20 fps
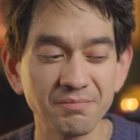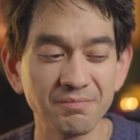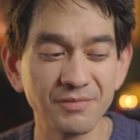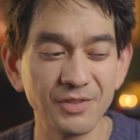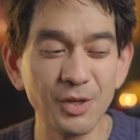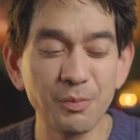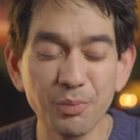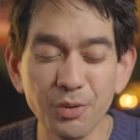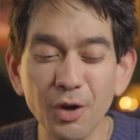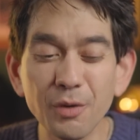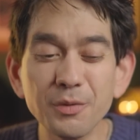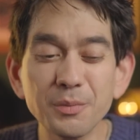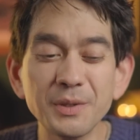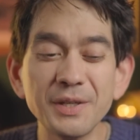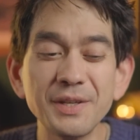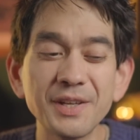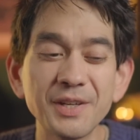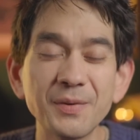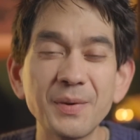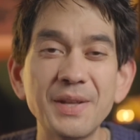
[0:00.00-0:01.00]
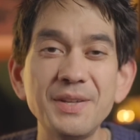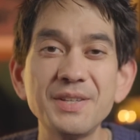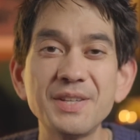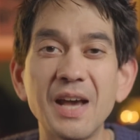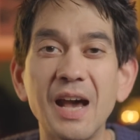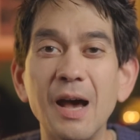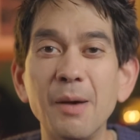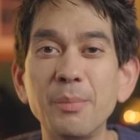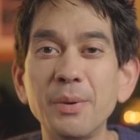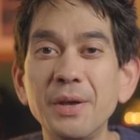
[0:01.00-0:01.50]
You're probably going to end
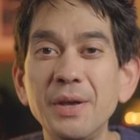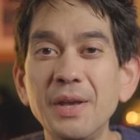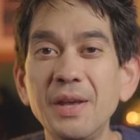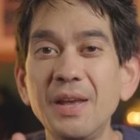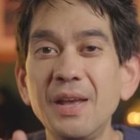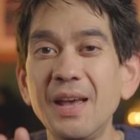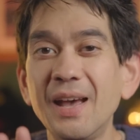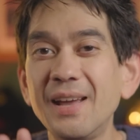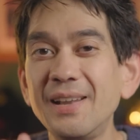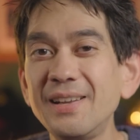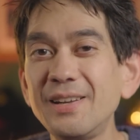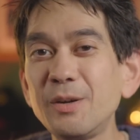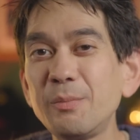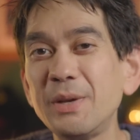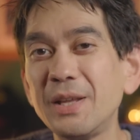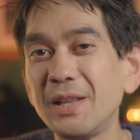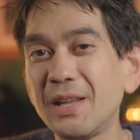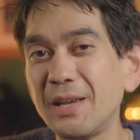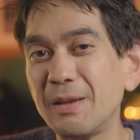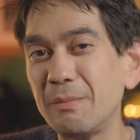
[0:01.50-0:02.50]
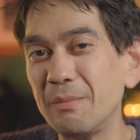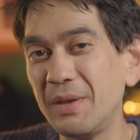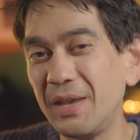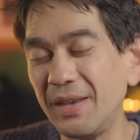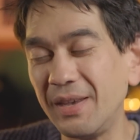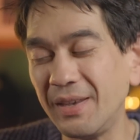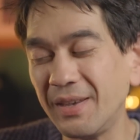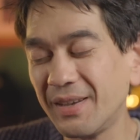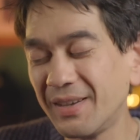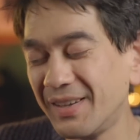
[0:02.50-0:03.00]
up a little bit like
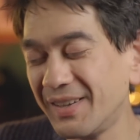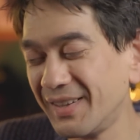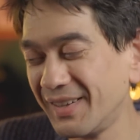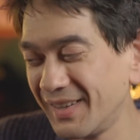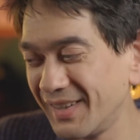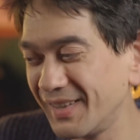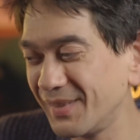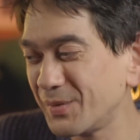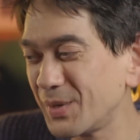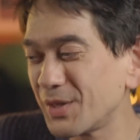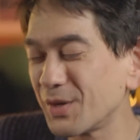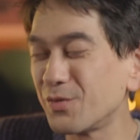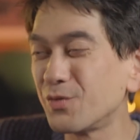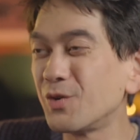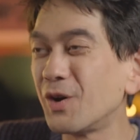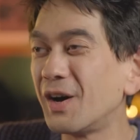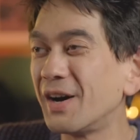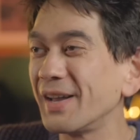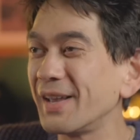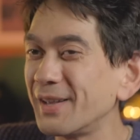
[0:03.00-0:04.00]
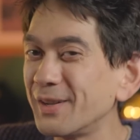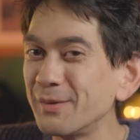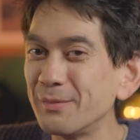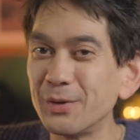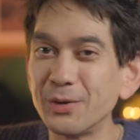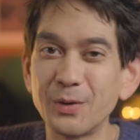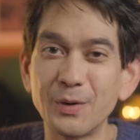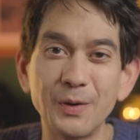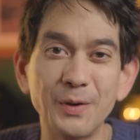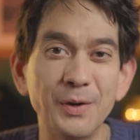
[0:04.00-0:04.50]
me with a wry and a
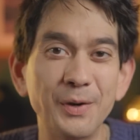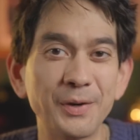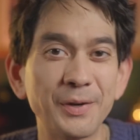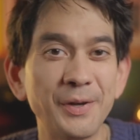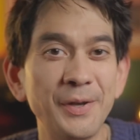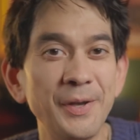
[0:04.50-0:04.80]
monologue